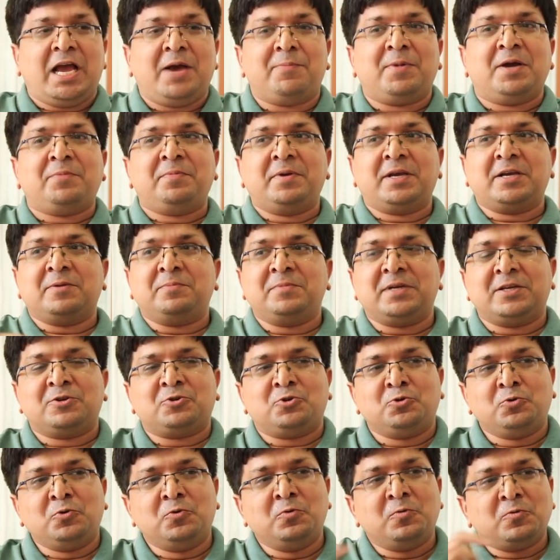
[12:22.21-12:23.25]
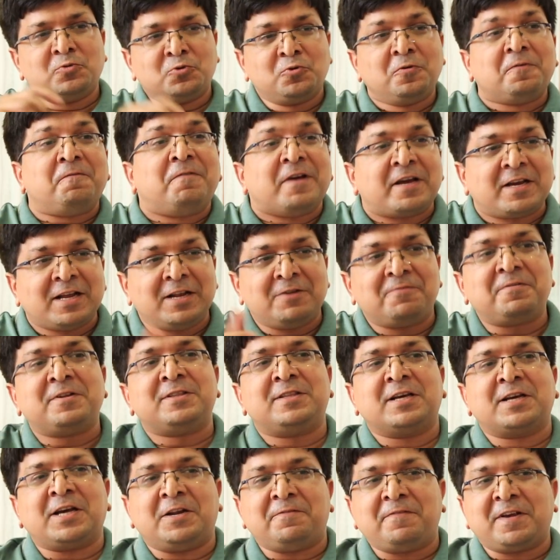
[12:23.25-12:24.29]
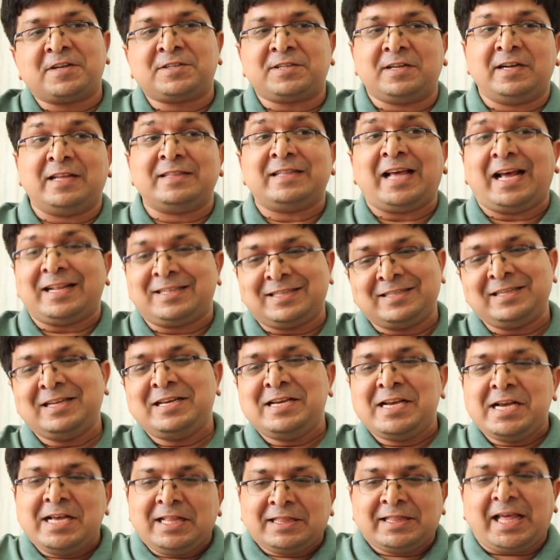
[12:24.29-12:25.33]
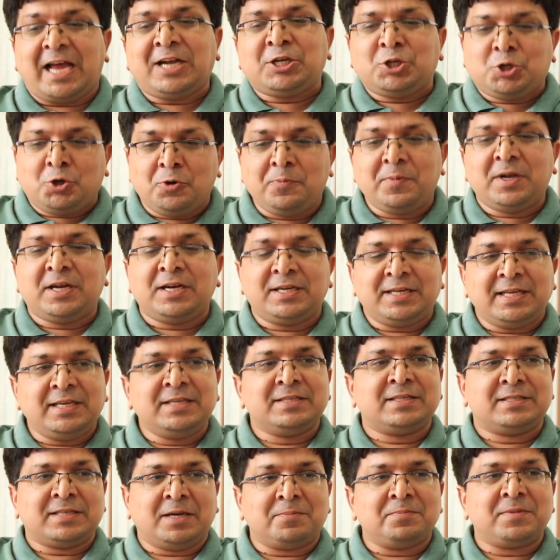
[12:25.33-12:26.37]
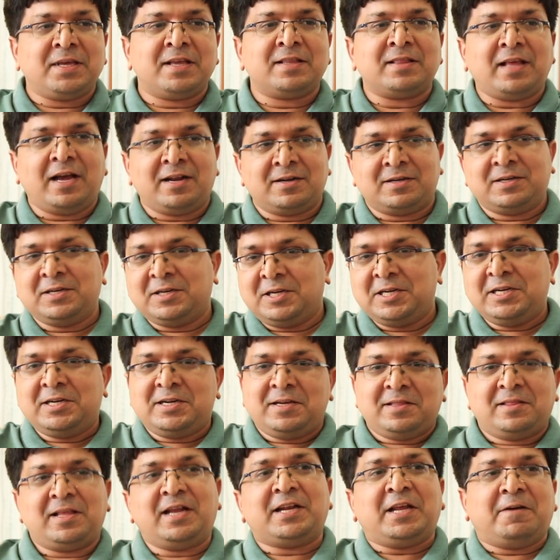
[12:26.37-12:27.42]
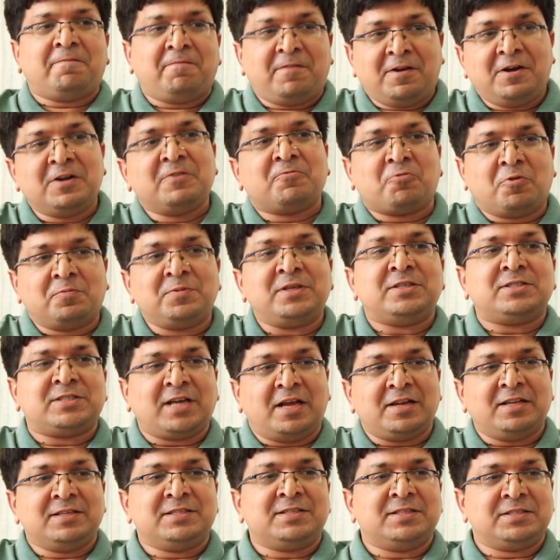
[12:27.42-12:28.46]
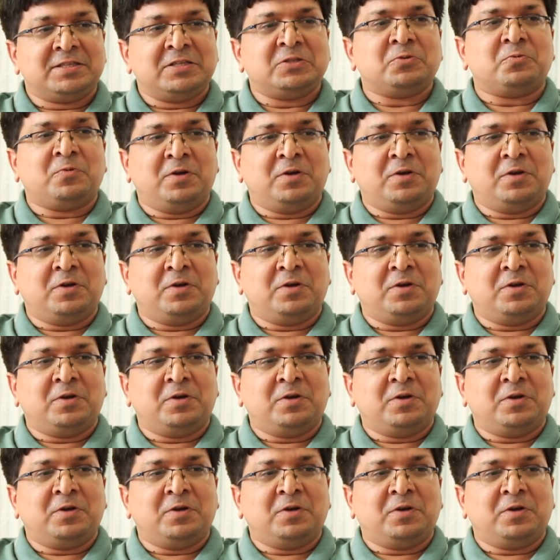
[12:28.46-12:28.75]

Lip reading: Am I becoming too fickle with the conviction? And that humility is something that I've learned from these challenges as